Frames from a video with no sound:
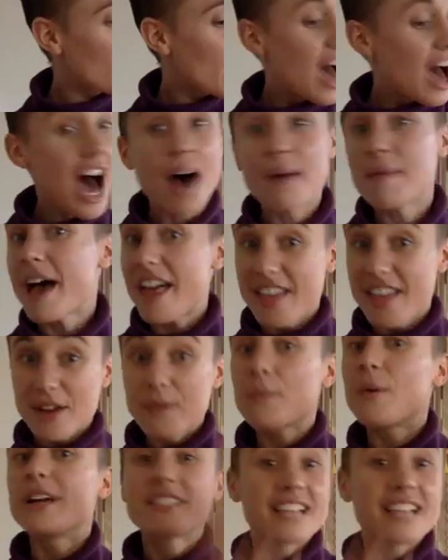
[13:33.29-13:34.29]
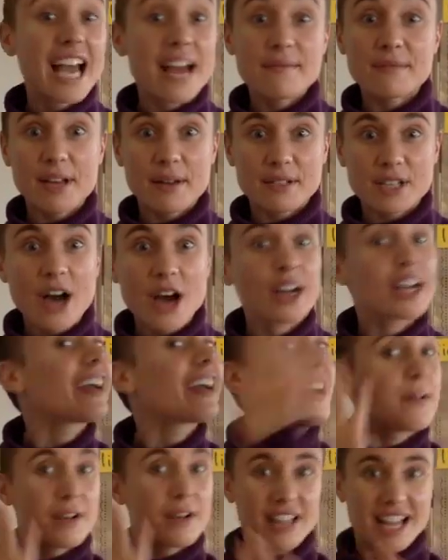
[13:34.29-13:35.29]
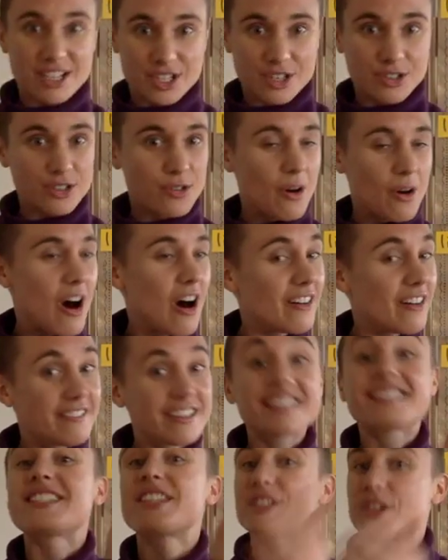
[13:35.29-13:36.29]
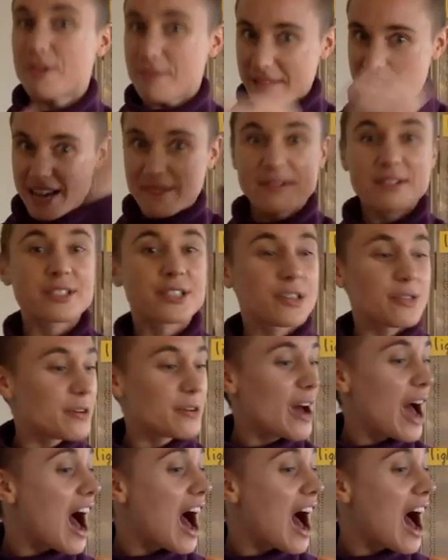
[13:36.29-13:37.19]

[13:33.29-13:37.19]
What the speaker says: And then once I am done talking, I will let you do all of this, and you'll be able to